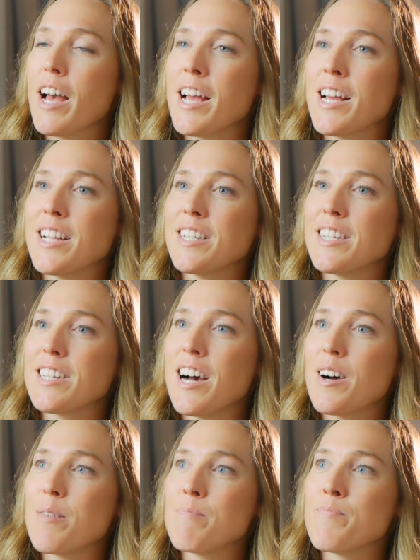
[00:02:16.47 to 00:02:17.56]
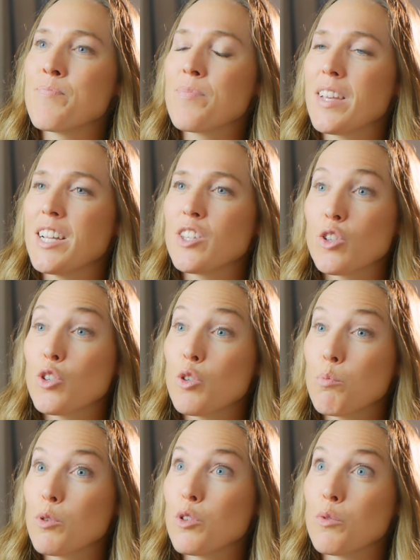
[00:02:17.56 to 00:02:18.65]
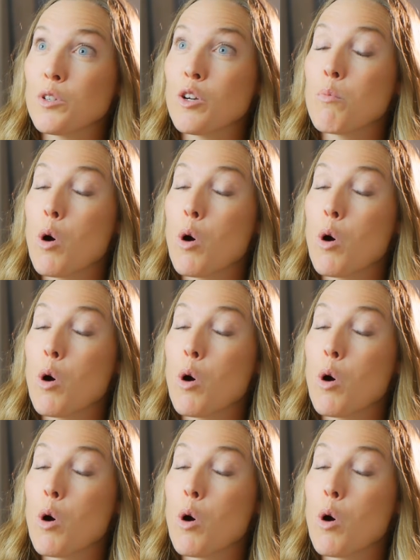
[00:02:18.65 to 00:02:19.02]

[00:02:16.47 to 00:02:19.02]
And it's a super surreal